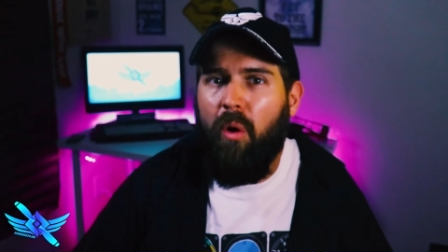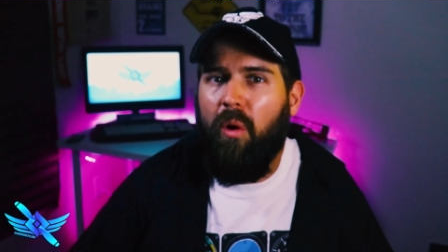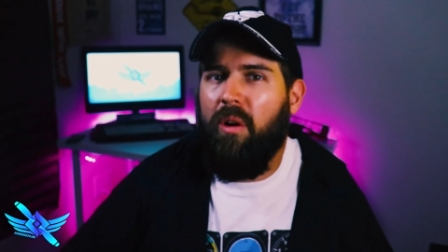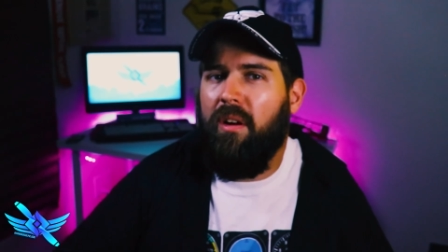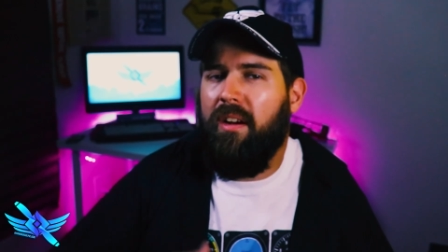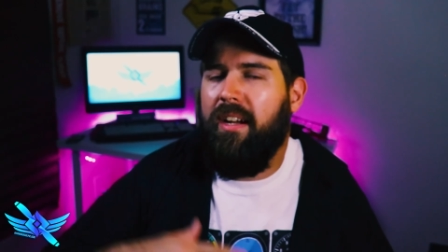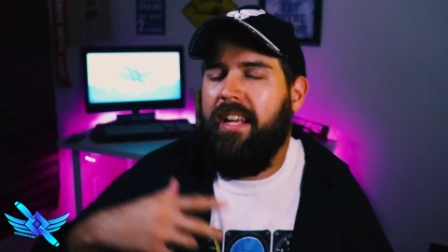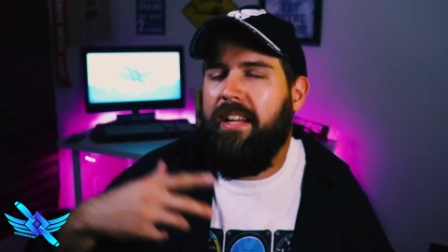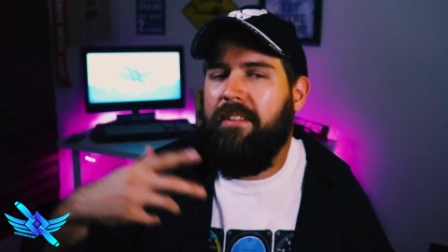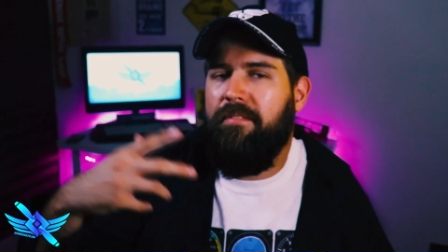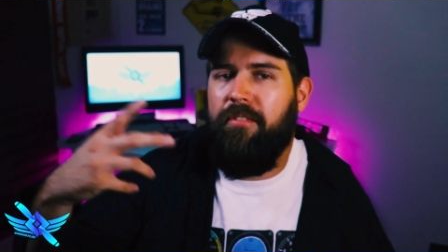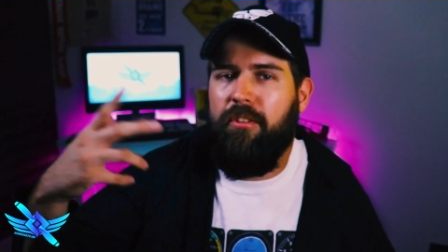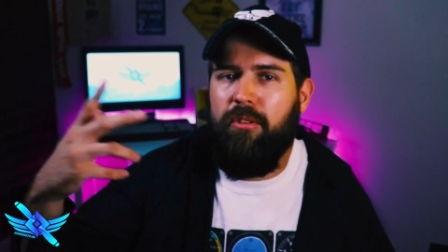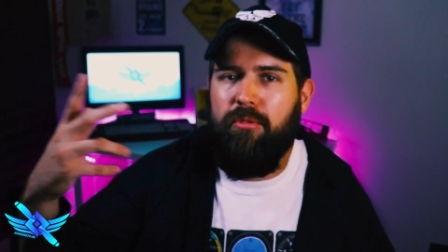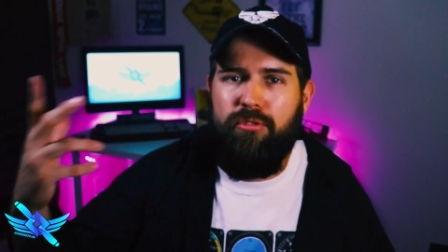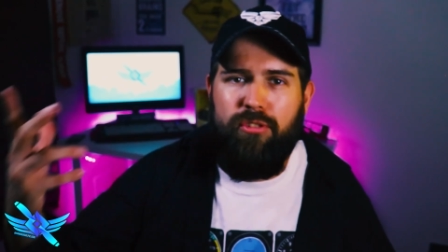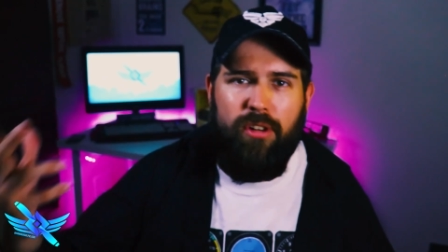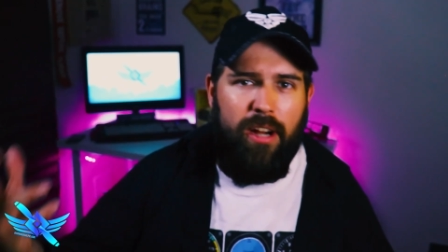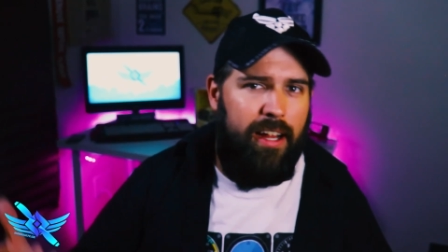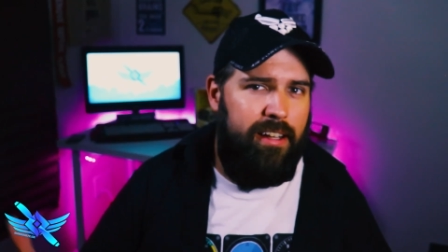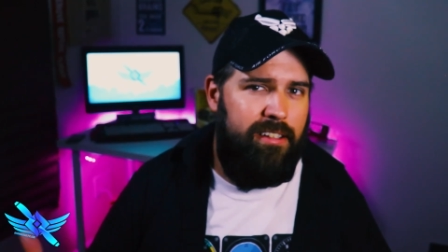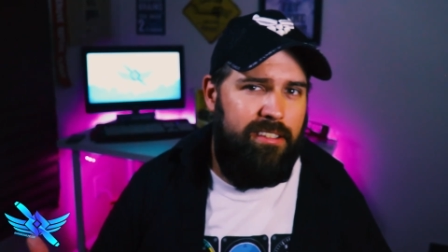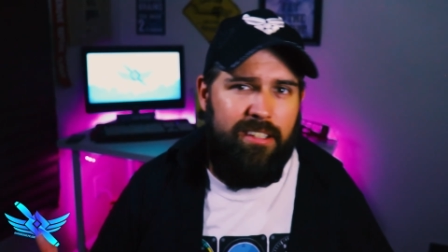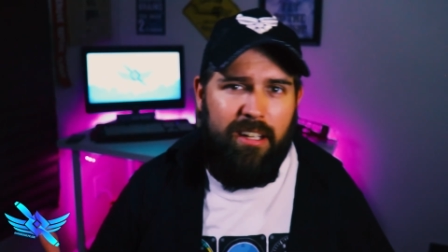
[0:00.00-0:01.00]
or if you
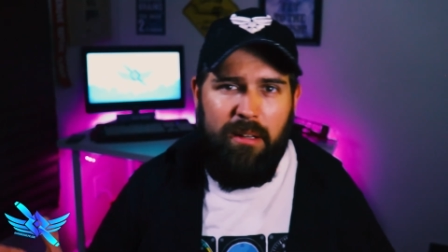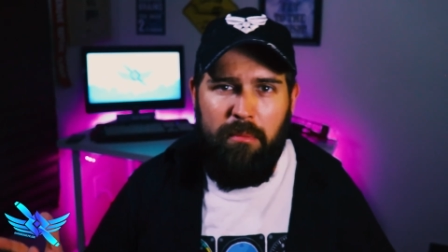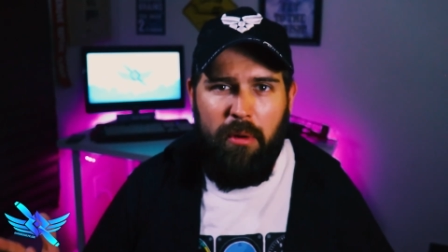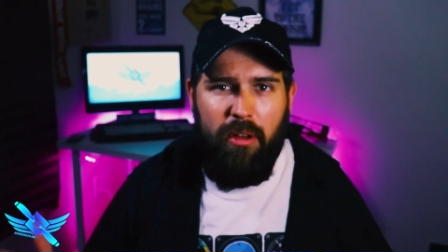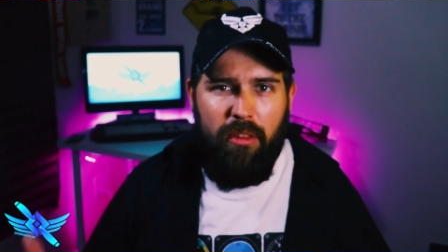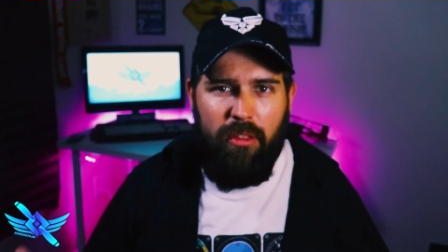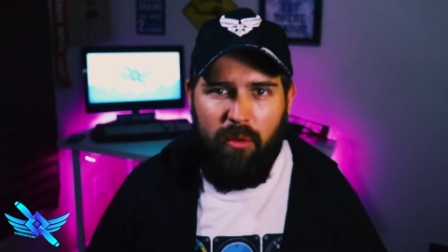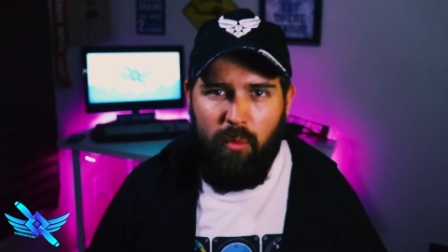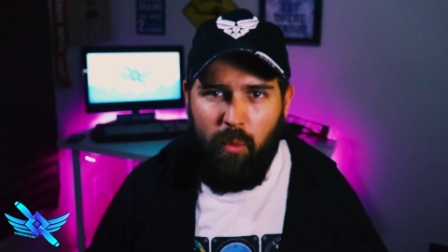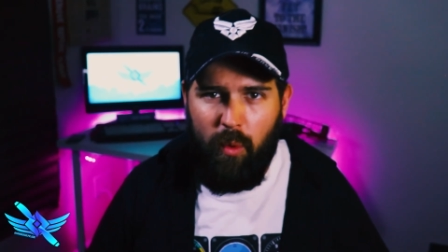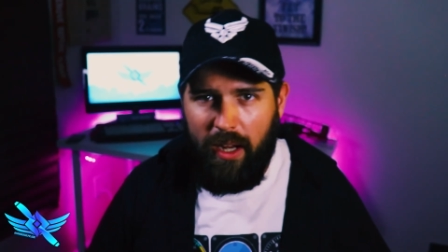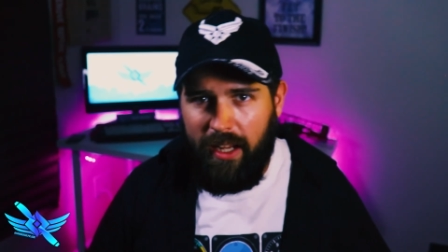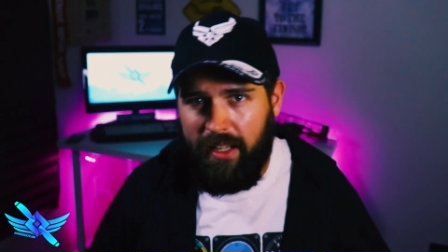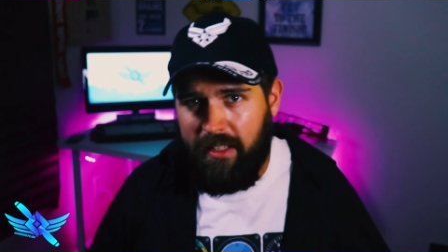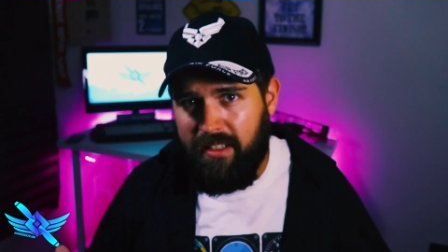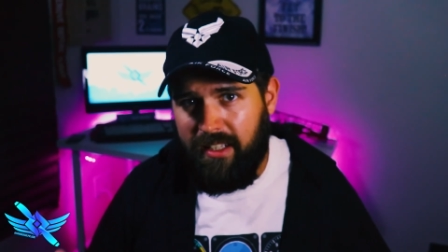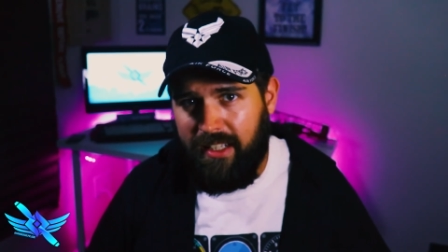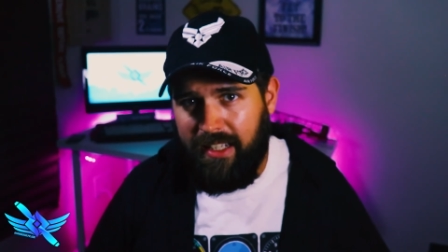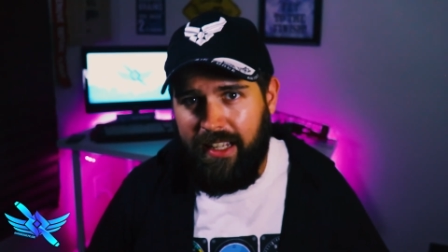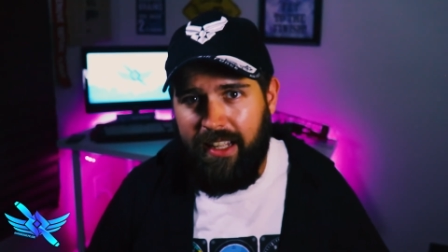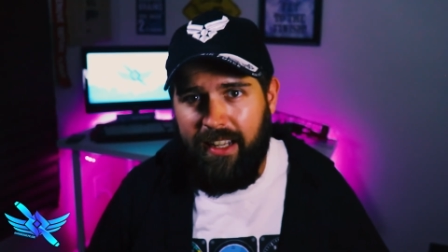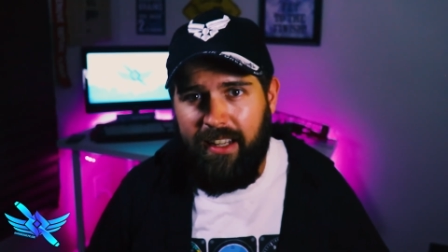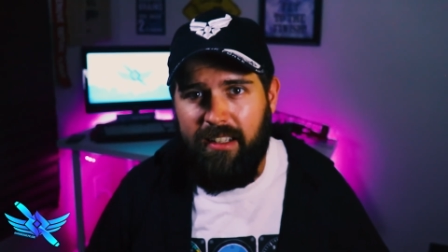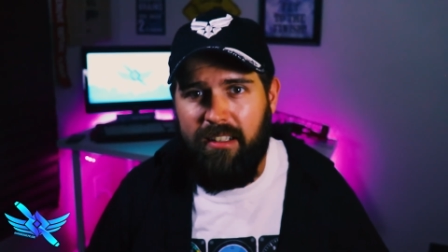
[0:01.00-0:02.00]
tried some other way to
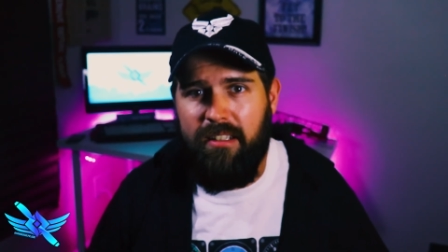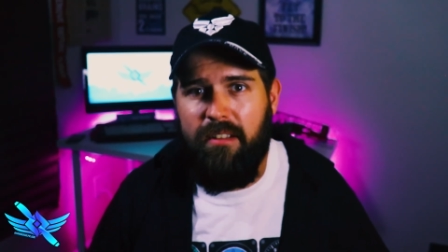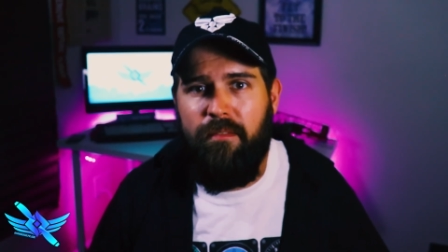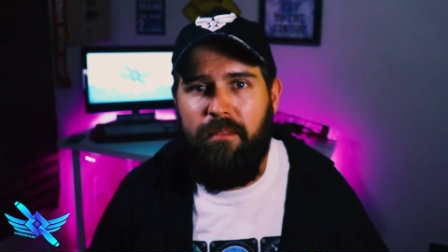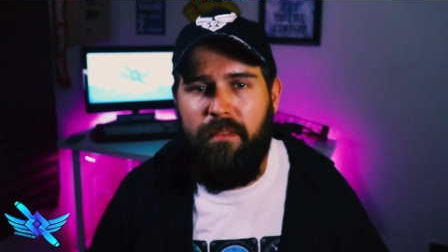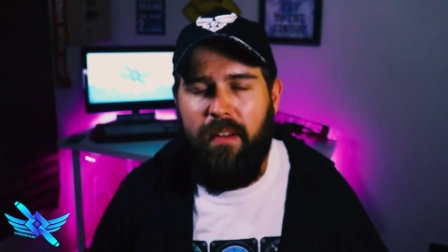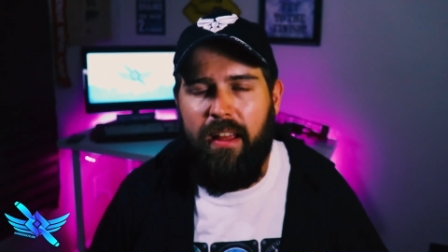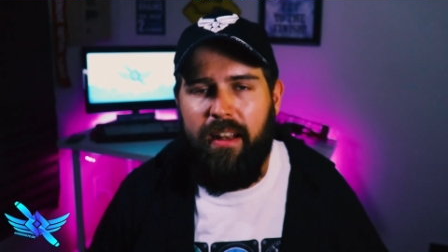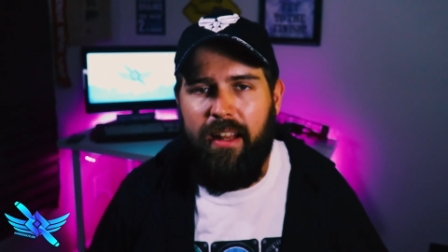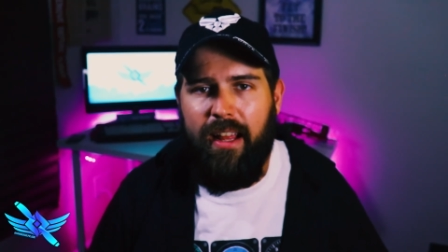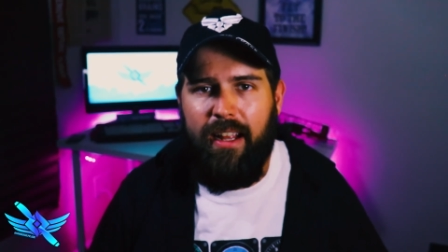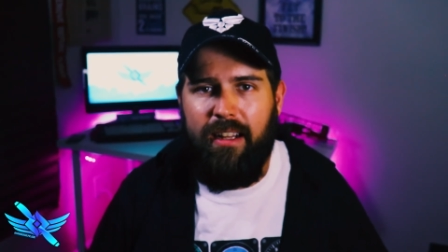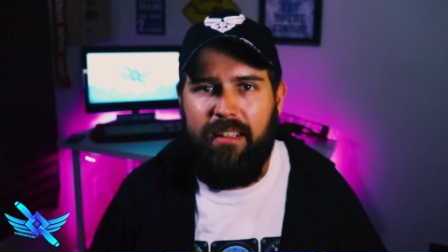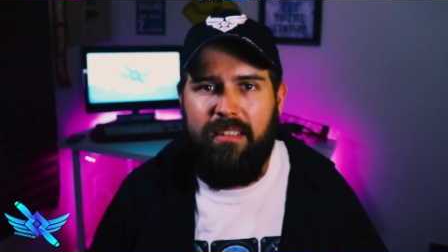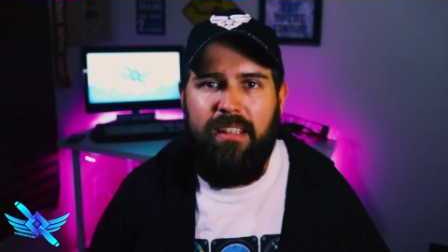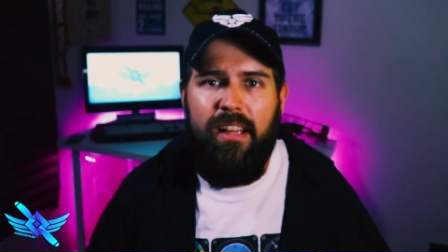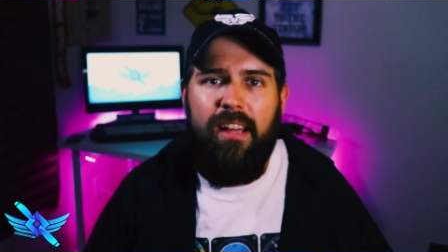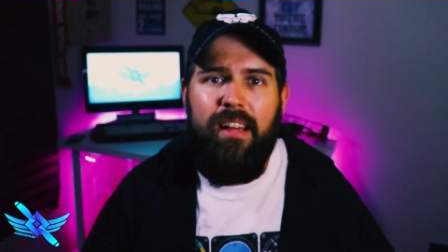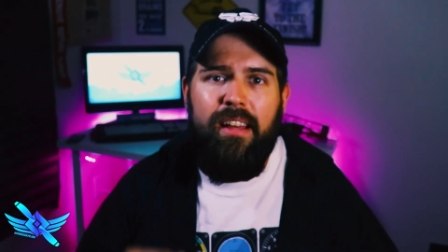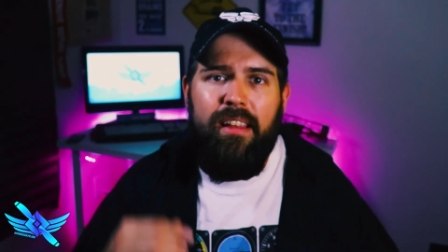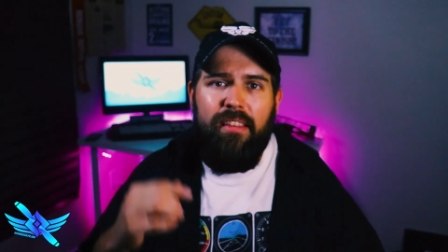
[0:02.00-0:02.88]
get into FedEx.